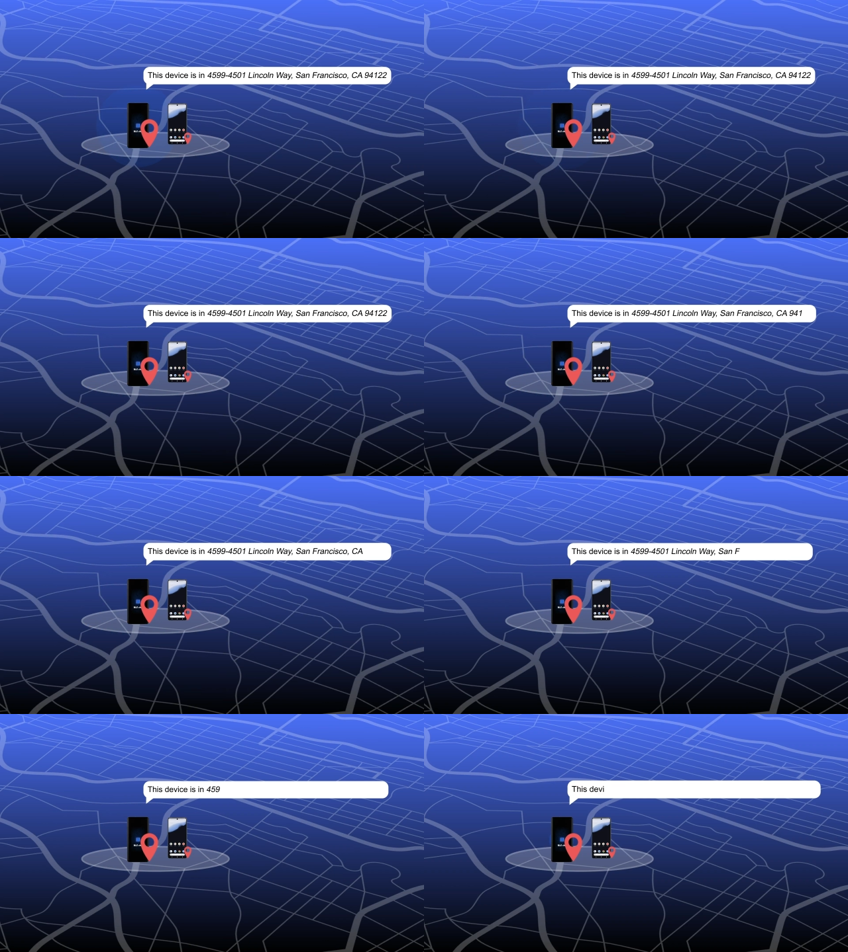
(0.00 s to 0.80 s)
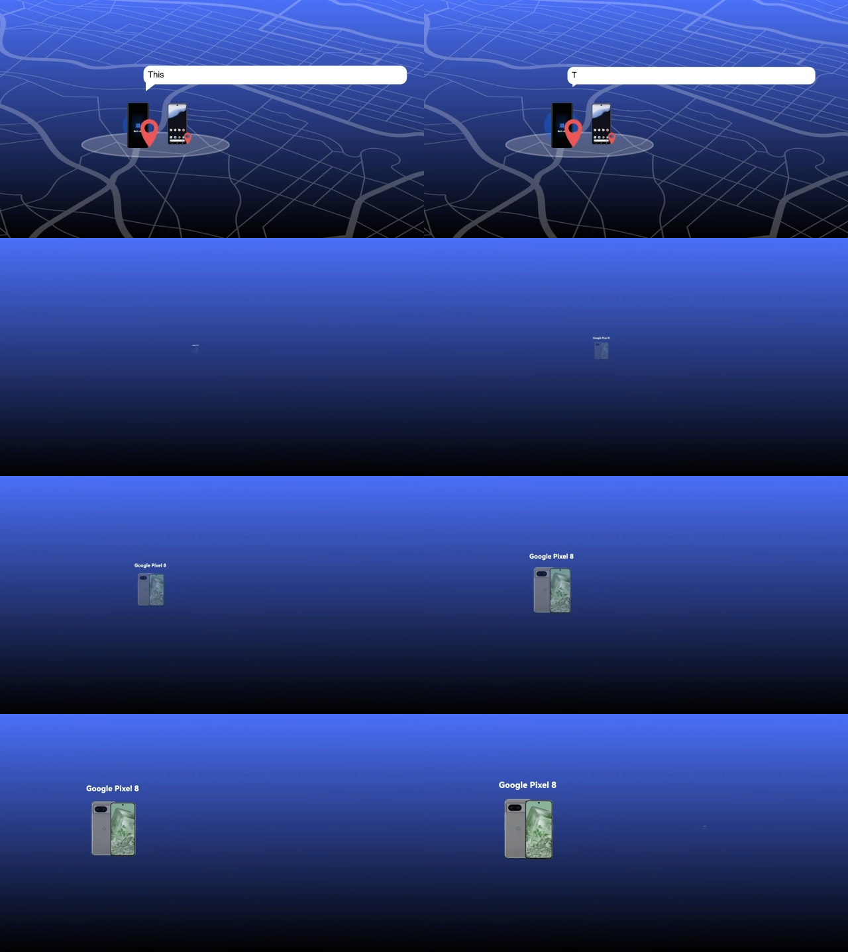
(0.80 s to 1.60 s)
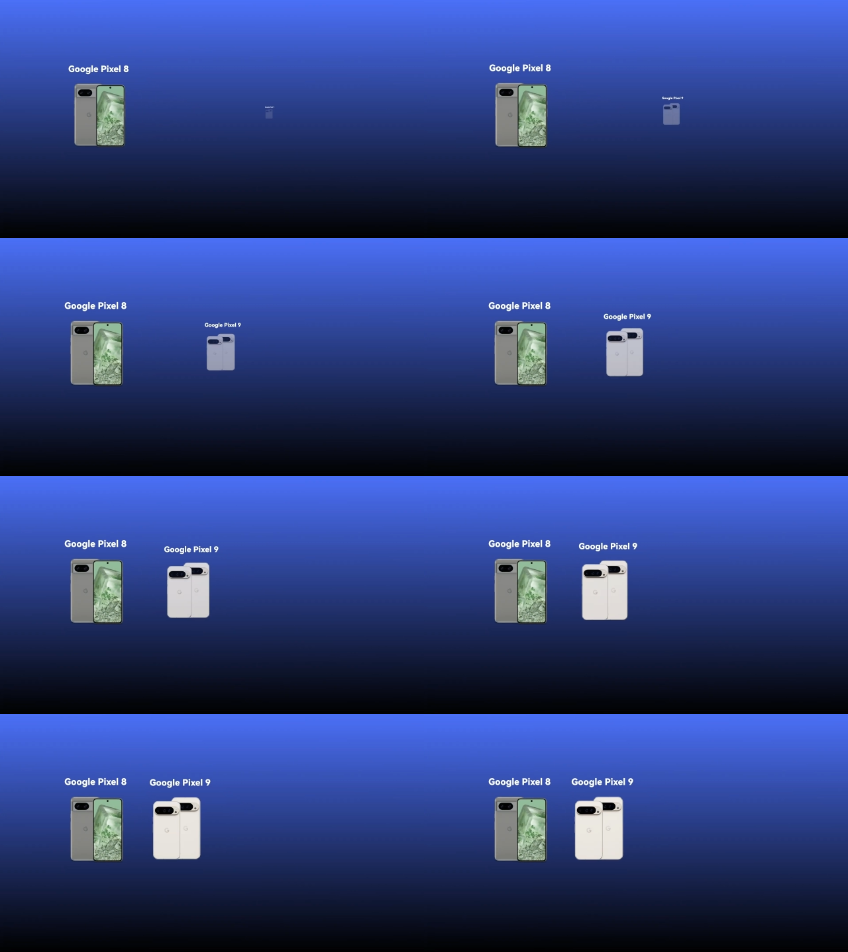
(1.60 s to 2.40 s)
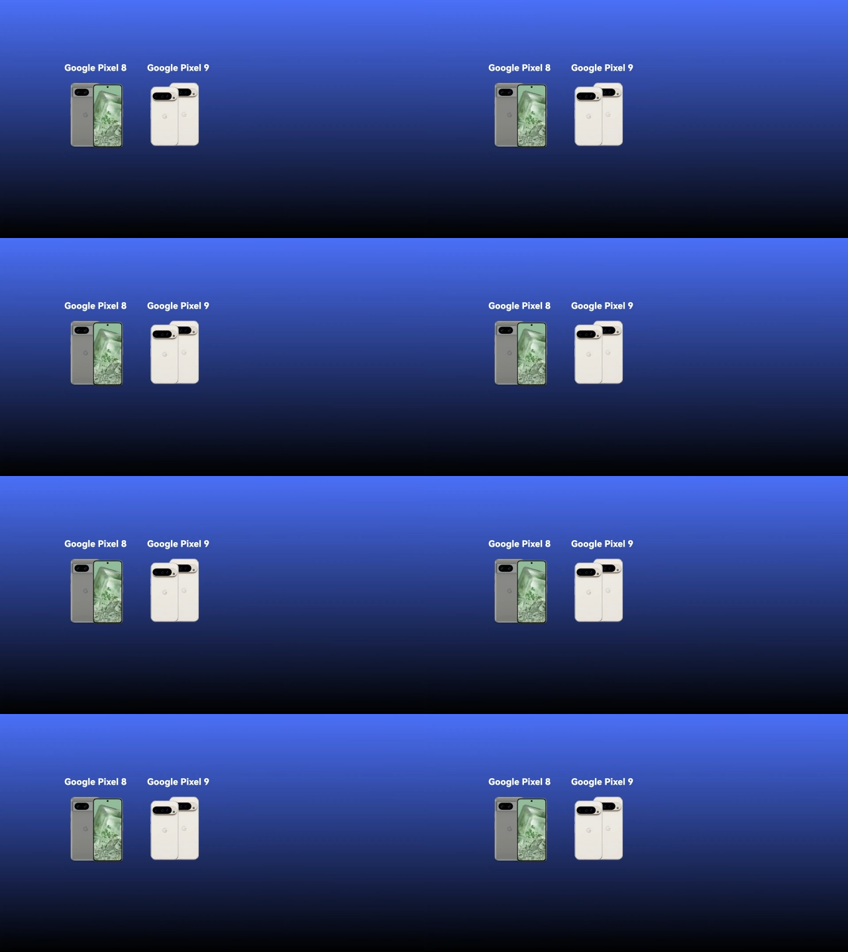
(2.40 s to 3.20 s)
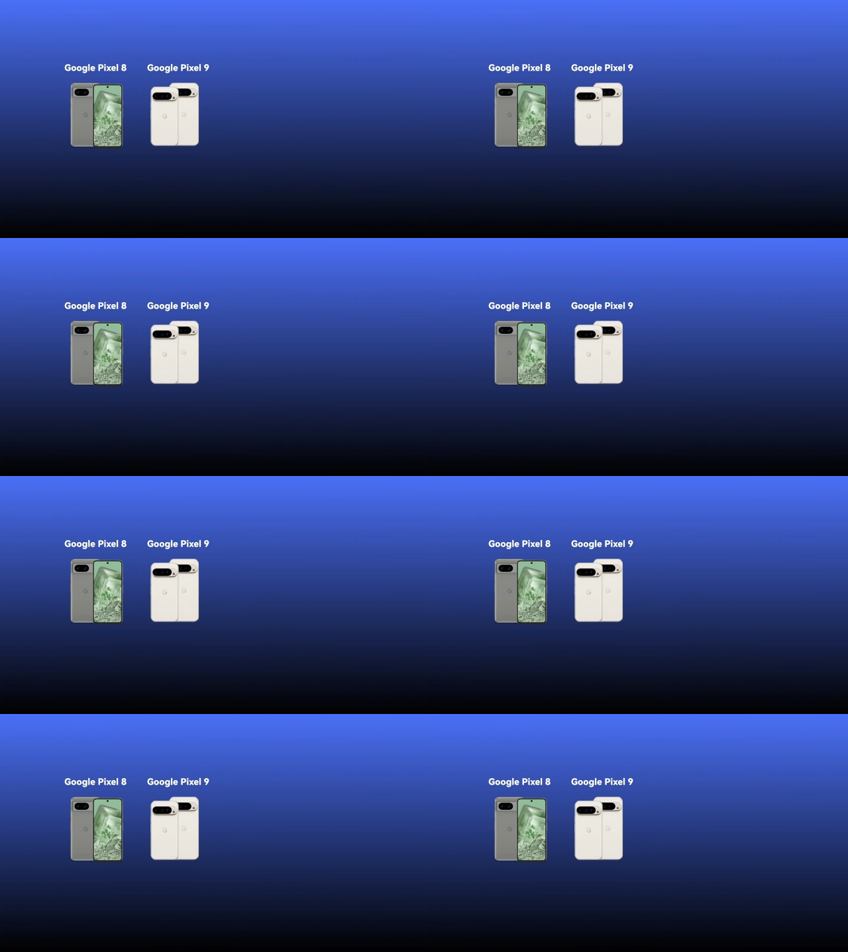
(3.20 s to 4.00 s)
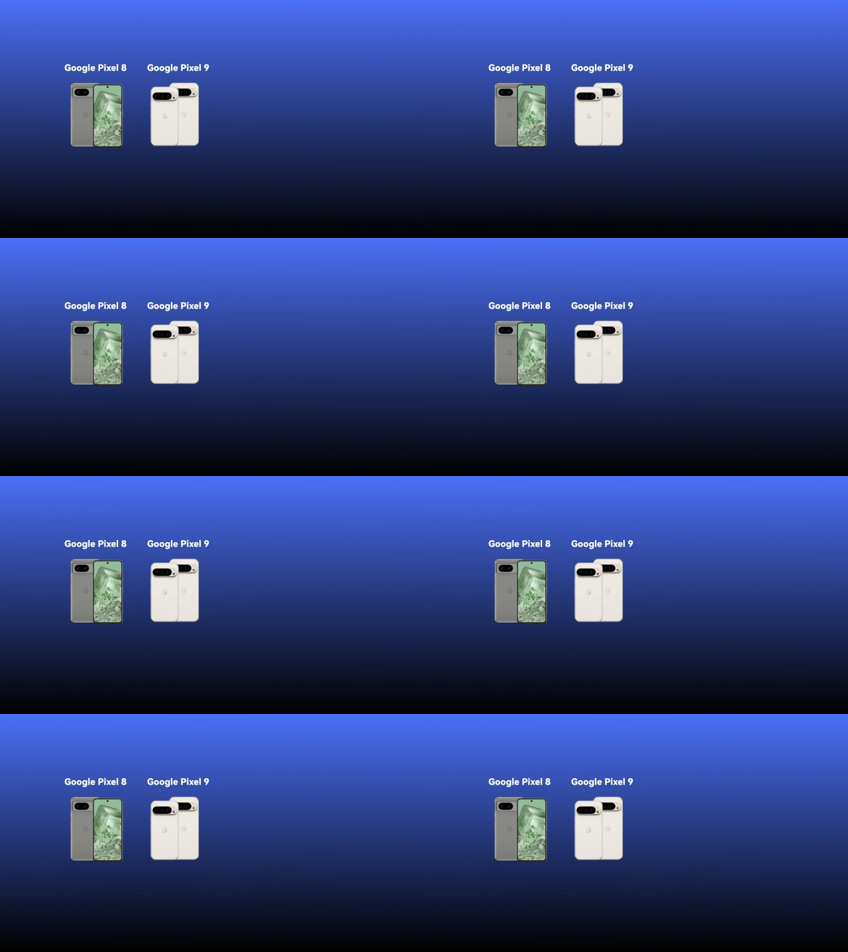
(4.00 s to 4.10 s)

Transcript: [unreadable: no face in view]